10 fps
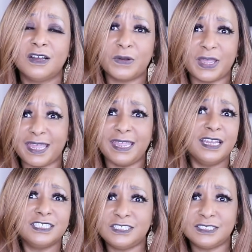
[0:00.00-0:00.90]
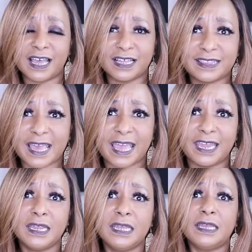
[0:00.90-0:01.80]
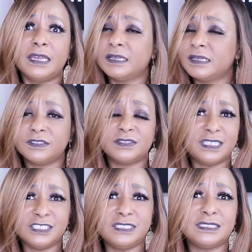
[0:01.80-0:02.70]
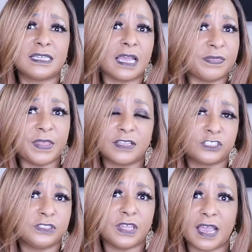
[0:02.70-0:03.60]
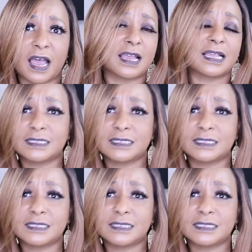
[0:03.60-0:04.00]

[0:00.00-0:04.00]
okay? She's got that. Then she's got, they got